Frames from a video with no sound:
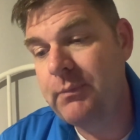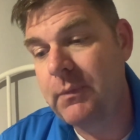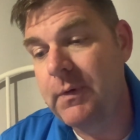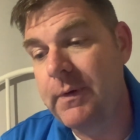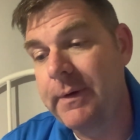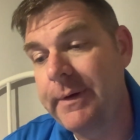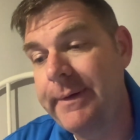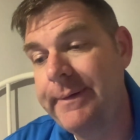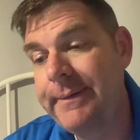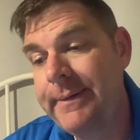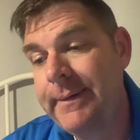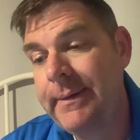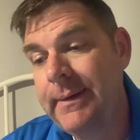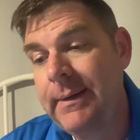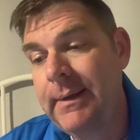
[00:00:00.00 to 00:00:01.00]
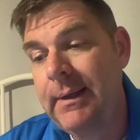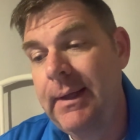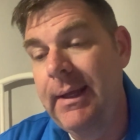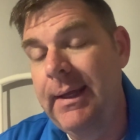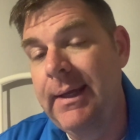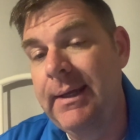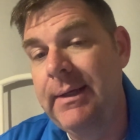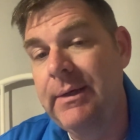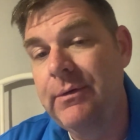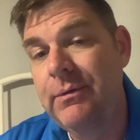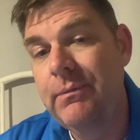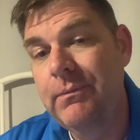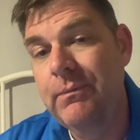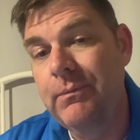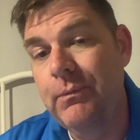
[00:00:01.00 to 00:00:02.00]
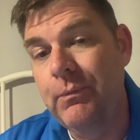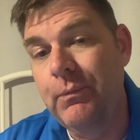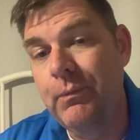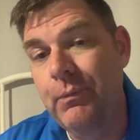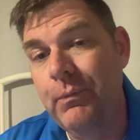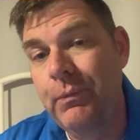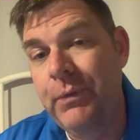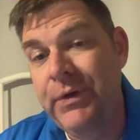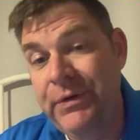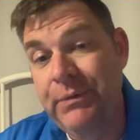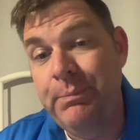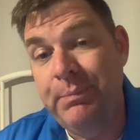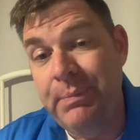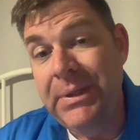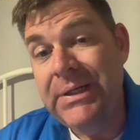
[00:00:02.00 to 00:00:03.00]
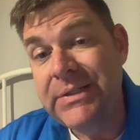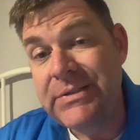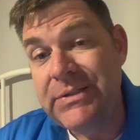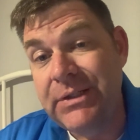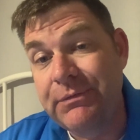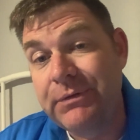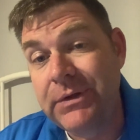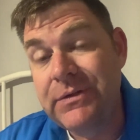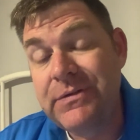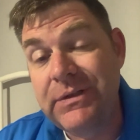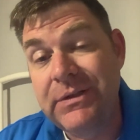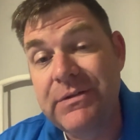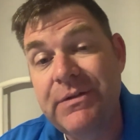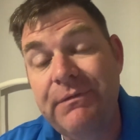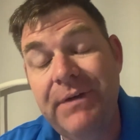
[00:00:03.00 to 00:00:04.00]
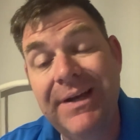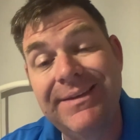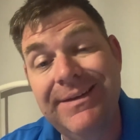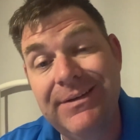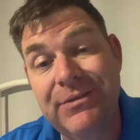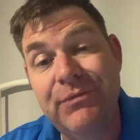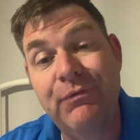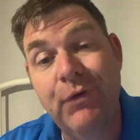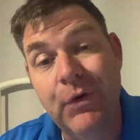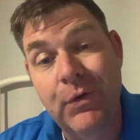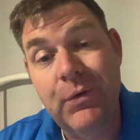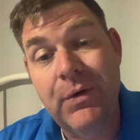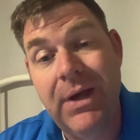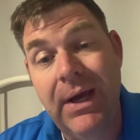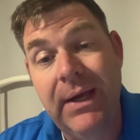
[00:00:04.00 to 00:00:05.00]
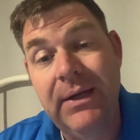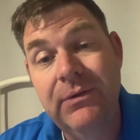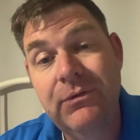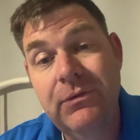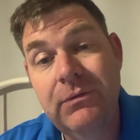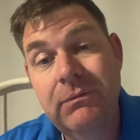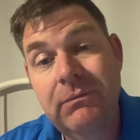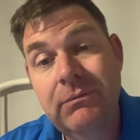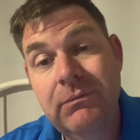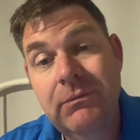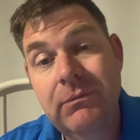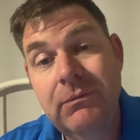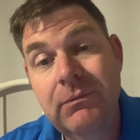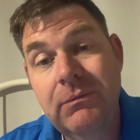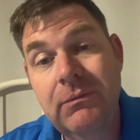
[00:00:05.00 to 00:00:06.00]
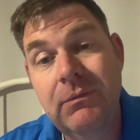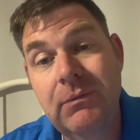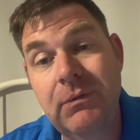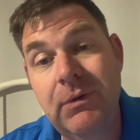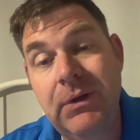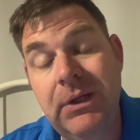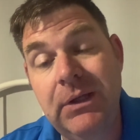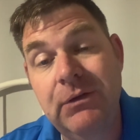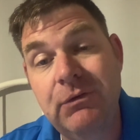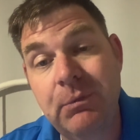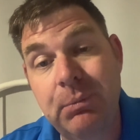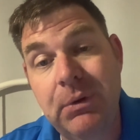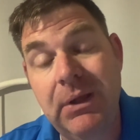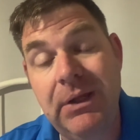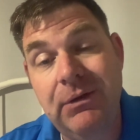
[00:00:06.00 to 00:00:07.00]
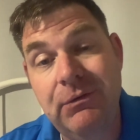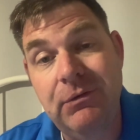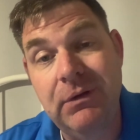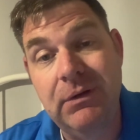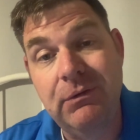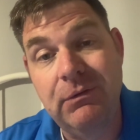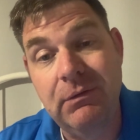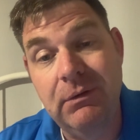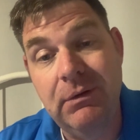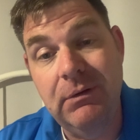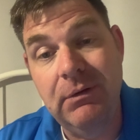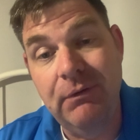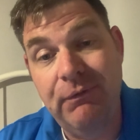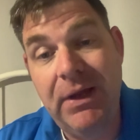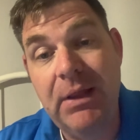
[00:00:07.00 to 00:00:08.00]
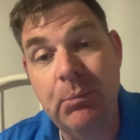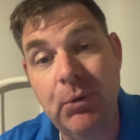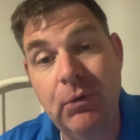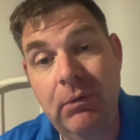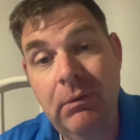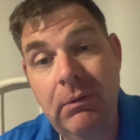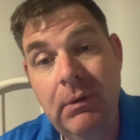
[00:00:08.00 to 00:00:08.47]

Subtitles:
All right, and the biggest difference is the fact that it's vertical guidance is available